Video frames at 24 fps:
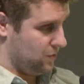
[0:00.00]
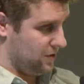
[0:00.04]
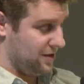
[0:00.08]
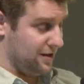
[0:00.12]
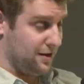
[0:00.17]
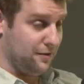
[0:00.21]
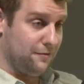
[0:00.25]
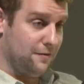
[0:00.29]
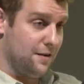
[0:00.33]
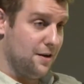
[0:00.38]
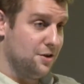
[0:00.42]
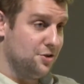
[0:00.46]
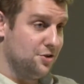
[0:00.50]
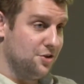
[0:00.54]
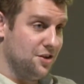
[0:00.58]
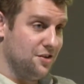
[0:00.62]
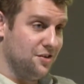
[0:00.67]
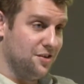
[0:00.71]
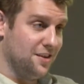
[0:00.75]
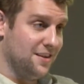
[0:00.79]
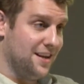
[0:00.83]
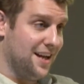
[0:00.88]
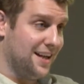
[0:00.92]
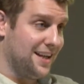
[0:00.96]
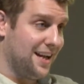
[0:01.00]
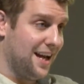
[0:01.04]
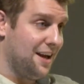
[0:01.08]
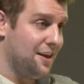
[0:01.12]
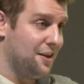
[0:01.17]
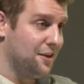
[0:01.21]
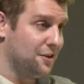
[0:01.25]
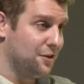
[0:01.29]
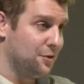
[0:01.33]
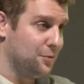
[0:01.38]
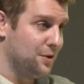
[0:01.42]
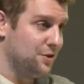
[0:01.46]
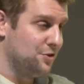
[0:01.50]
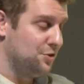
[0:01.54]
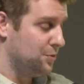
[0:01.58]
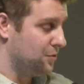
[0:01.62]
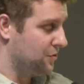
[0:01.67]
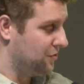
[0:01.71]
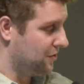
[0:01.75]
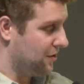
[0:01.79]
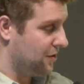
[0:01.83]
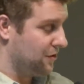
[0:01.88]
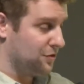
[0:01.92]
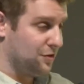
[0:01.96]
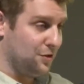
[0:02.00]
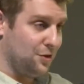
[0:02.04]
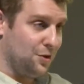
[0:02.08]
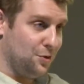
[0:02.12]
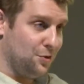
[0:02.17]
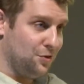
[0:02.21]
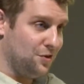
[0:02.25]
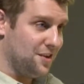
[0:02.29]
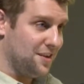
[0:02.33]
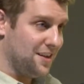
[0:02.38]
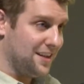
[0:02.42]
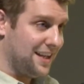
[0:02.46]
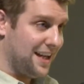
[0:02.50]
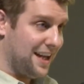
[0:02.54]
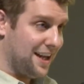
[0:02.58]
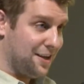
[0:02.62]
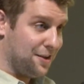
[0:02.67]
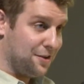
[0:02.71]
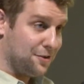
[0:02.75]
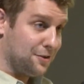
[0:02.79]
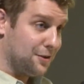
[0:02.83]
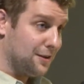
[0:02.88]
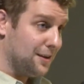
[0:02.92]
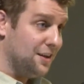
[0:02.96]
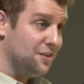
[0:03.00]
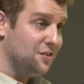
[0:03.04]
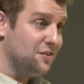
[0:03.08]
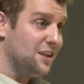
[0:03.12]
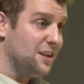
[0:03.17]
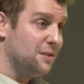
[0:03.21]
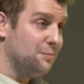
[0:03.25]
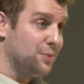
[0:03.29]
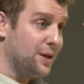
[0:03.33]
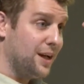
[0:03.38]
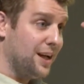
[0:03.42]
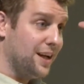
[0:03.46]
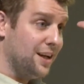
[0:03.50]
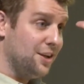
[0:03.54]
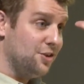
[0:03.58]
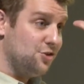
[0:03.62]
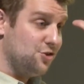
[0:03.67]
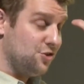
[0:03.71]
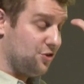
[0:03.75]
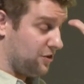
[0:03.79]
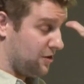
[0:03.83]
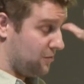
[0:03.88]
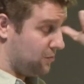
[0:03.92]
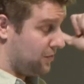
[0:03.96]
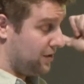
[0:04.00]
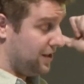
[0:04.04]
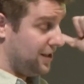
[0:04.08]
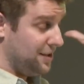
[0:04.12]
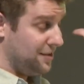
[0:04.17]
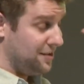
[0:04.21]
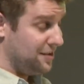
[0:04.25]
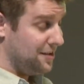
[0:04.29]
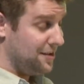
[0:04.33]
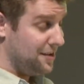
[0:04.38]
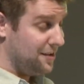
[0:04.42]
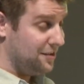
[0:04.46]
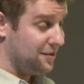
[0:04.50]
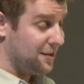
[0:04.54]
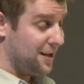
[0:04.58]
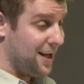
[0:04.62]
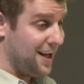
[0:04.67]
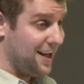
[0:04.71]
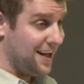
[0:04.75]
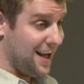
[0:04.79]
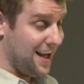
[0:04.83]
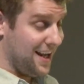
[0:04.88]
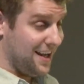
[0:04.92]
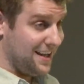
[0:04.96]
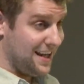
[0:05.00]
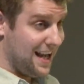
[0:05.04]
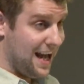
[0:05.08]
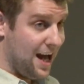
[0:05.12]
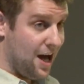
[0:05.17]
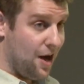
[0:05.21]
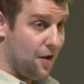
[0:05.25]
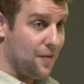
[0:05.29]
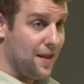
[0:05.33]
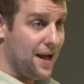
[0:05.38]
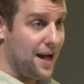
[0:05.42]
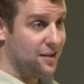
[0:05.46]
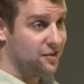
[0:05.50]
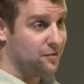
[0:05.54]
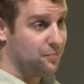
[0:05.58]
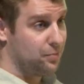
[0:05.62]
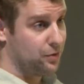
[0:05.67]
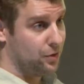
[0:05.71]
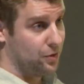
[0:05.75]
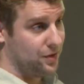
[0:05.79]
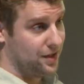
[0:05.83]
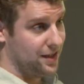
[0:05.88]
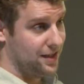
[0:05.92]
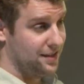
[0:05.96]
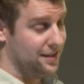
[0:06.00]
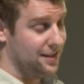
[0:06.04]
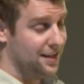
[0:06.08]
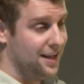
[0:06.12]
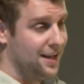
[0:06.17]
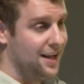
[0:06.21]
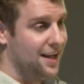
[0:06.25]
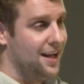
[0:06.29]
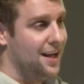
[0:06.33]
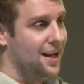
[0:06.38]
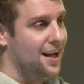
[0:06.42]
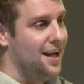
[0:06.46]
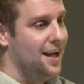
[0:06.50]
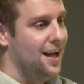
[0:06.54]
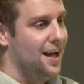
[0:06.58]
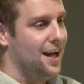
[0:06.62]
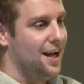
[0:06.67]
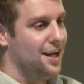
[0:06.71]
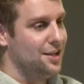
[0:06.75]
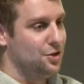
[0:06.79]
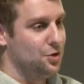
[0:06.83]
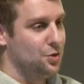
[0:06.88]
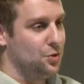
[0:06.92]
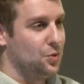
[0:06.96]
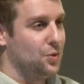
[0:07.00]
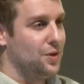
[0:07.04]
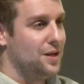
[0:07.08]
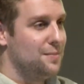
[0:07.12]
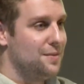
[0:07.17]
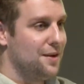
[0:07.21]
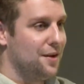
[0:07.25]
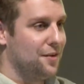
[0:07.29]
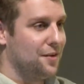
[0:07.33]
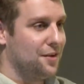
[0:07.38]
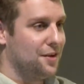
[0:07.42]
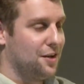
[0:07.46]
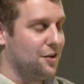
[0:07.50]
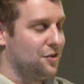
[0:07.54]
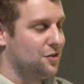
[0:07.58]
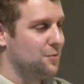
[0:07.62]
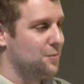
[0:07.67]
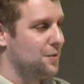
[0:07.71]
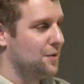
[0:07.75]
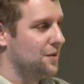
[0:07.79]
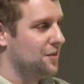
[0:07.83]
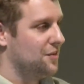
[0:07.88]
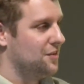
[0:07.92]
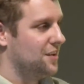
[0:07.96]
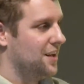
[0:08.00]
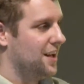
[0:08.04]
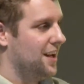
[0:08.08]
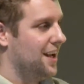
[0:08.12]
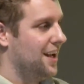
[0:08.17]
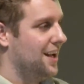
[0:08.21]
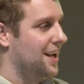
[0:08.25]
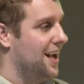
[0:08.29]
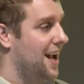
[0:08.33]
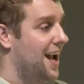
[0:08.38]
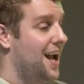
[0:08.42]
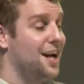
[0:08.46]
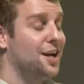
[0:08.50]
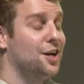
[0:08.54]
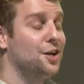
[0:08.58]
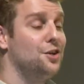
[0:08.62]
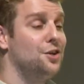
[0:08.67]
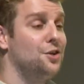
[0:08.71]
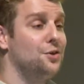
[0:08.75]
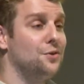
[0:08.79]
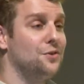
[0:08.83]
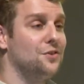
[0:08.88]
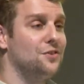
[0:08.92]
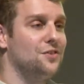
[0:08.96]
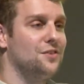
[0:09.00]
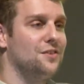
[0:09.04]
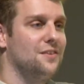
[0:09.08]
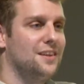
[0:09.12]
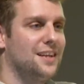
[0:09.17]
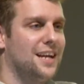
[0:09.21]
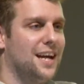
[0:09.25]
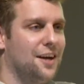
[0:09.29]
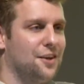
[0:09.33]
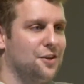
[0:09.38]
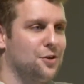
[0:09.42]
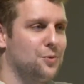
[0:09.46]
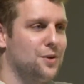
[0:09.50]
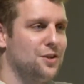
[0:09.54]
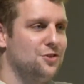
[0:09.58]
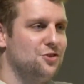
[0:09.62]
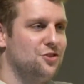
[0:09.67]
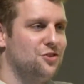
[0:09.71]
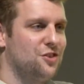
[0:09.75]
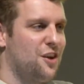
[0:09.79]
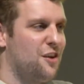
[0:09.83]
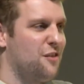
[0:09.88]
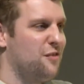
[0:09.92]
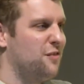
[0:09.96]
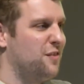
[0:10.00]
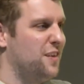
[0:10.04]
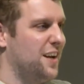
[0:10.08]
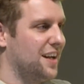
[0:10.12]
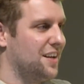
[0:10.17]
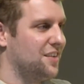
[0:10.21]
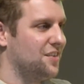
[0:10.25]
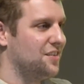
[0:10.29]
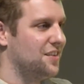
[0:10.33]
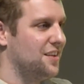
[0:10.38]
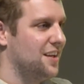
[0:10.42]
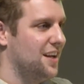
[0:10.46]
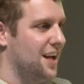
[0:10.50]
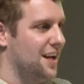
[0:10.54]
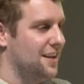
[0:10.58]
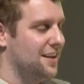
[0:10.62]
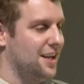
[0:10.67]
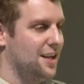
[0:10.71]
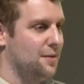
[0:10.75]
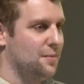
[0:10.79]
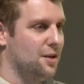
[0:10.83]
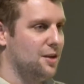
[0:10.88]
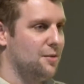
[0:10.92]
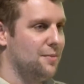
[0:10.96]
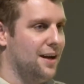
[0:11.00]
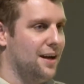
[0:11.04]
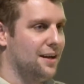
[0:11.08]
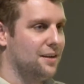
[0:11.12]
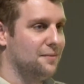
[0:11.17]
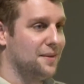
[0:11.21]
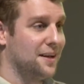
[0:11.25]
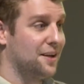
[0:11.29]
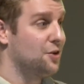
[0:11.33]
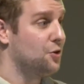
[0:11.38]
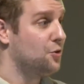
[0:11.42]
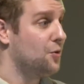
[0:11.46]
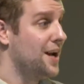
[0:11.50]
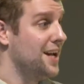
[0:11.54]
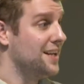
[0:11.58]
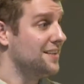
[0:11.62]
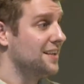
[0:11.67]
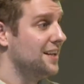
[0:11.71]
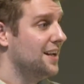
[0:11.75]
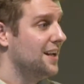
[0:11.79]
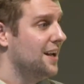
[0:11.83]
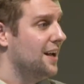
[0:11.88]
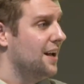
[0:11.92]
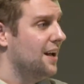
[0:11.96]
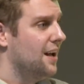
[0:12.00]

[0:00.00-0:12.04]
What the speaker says: one of the functions in that calendar widget was also used in the calendar listing page somewhere else in the site, and now that's broken. And you email the customer to say, hey, good news, calendar widget's all fixed. And they email you back and you're like, great,